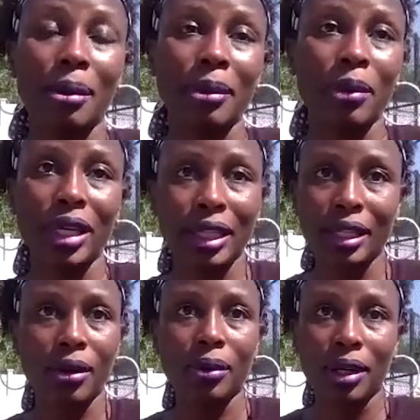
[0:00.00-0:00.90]
I mean, we can
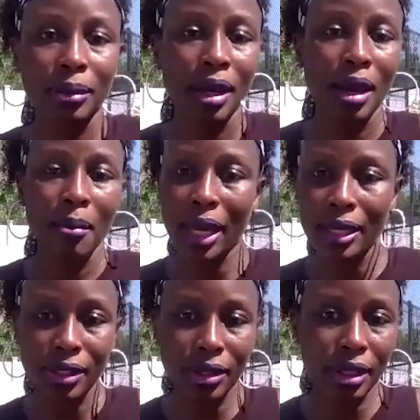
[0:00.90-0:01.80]
go on
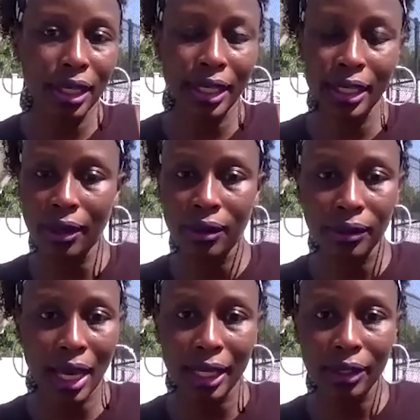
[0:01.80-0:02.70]
Pacer or any
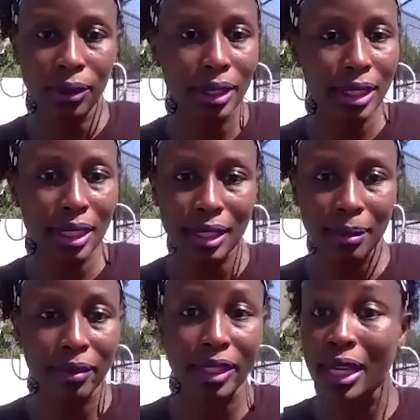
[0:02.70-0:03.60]
online court
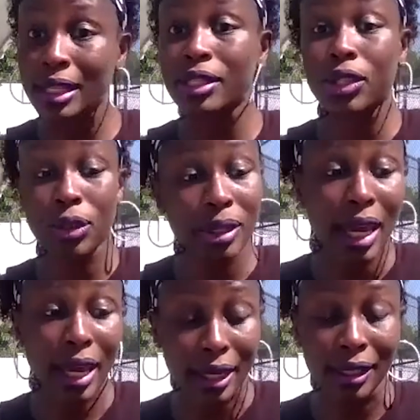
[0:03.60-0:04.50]
system just
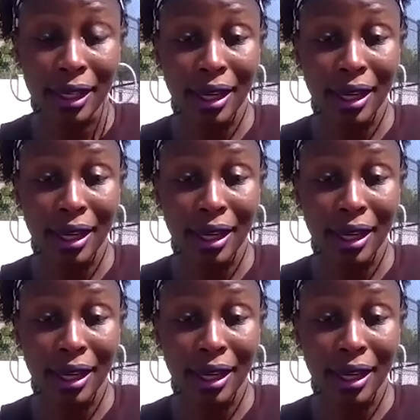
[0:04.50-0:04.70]
today